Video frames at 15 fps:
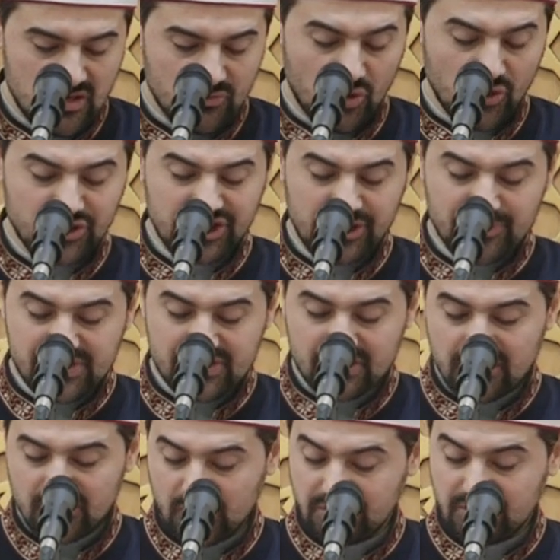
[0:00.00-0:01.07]
Worships
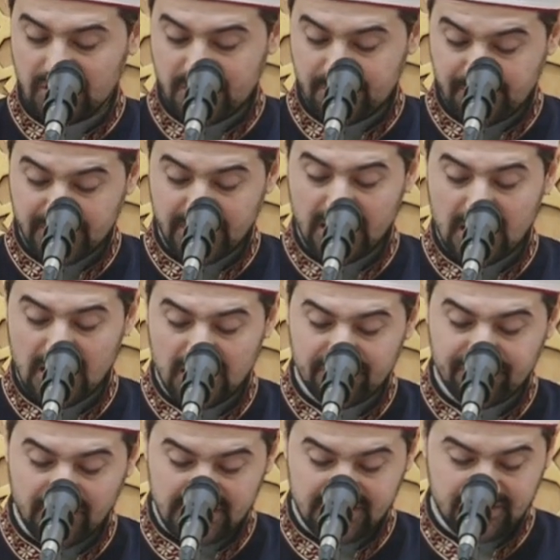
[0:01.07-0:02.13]
such as prayer and
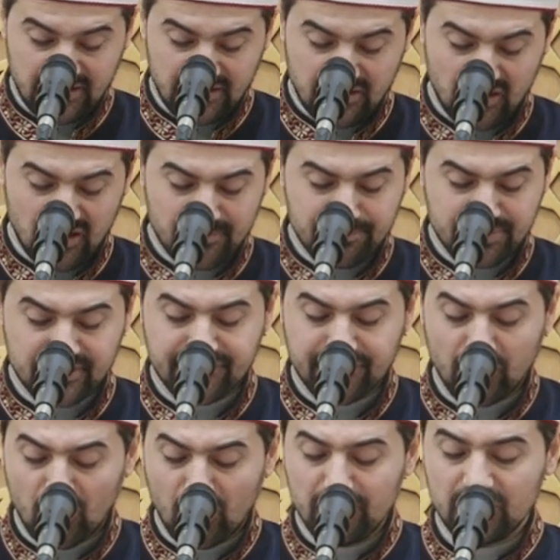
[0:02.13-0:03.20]
fasting are
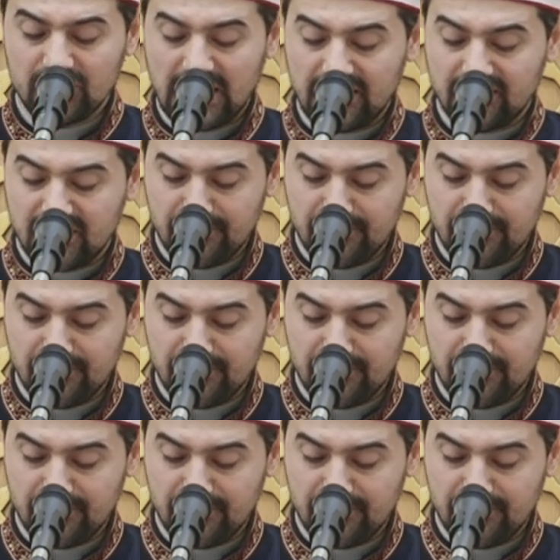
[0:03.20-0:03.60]
performed and